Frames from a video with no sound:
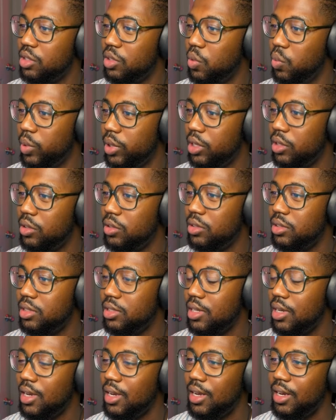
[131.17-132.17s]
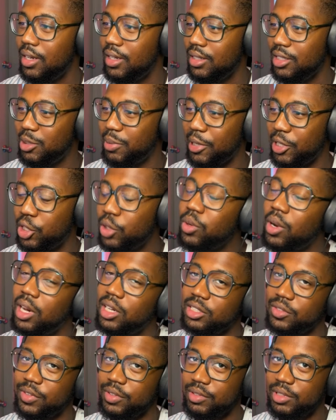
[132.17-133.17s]
wheels, it's about
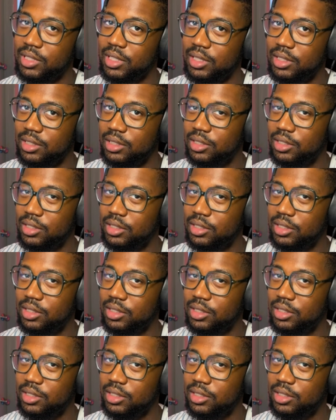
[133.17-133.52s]
$2.50.